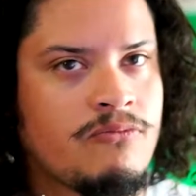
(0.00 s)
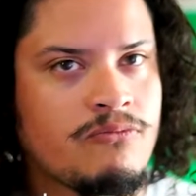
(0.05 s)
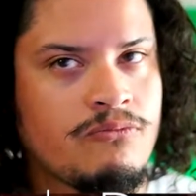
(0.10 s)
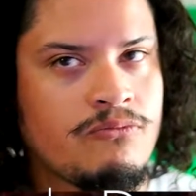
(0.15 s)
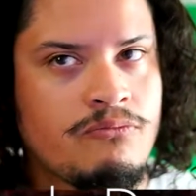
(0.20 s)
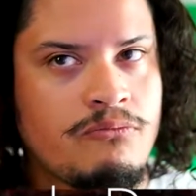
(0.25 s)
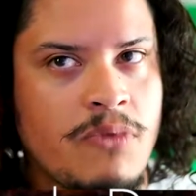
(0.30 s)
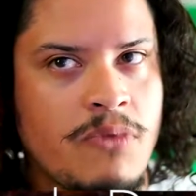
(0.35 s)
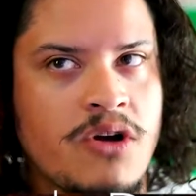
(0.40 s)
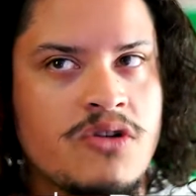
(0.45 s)

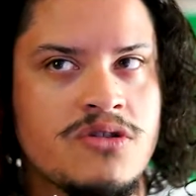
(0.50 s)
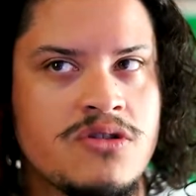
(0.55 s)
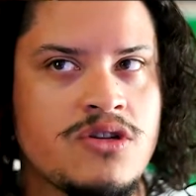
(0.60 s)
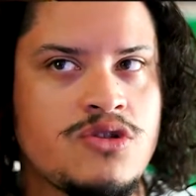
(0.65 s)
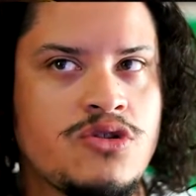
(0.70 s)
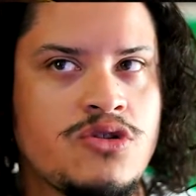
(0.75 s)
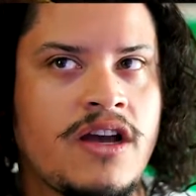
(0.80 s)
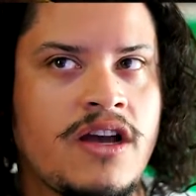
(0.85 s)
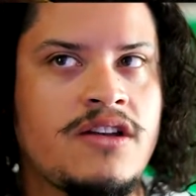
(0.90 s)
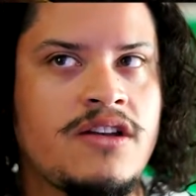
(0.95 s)
mostly
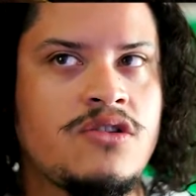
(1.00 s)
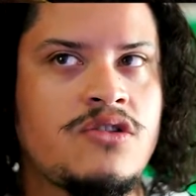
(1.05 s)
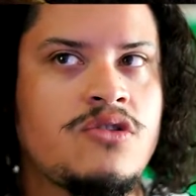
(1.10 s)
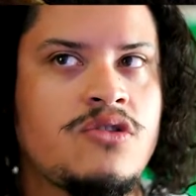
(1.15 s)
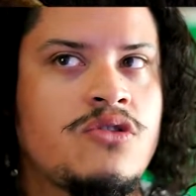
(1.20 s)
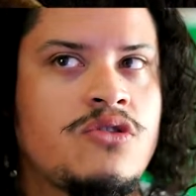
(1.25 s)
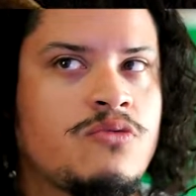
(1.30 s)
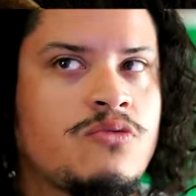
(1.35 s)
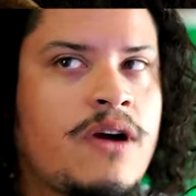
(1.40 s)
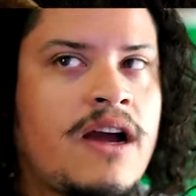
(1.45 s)
trying to
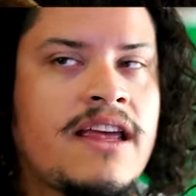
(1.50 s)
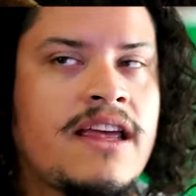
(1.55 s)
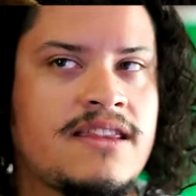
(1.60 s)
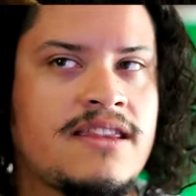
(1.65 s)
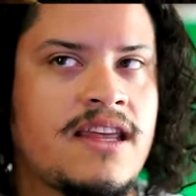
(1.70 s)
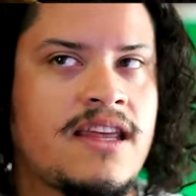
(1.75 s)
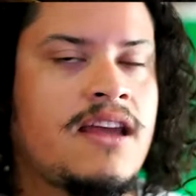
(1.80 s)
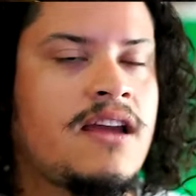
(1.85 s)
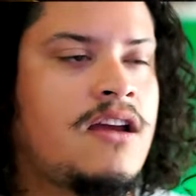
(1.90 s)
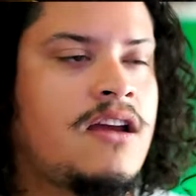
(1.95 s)
do the right
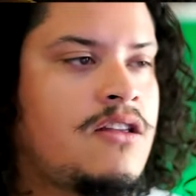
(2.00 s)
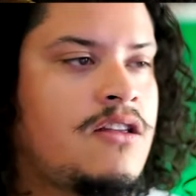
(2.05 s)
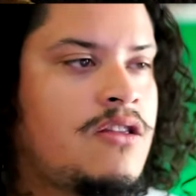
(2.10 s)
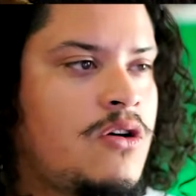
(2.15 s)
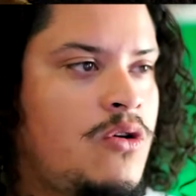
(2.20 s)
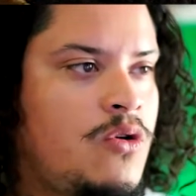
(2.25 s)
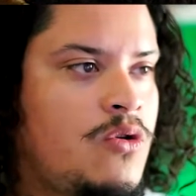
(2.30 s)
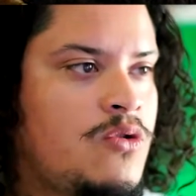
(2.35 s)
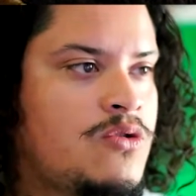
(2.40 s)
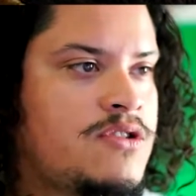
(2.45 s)
thing the
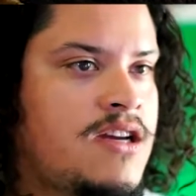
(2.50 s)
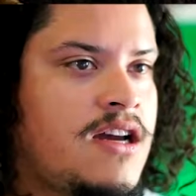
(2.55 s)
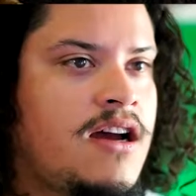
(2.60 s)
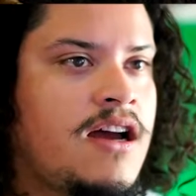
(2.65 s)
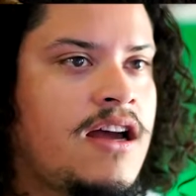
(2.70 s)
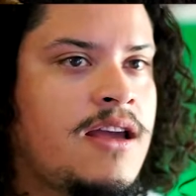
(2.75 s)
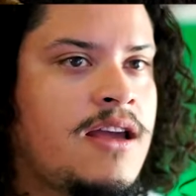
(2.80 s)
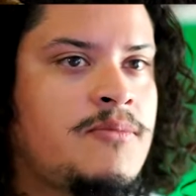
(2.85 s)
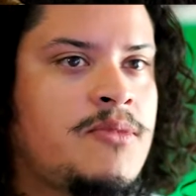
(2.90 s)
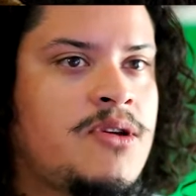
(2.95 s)
whole
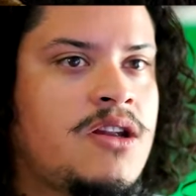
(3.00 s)
time,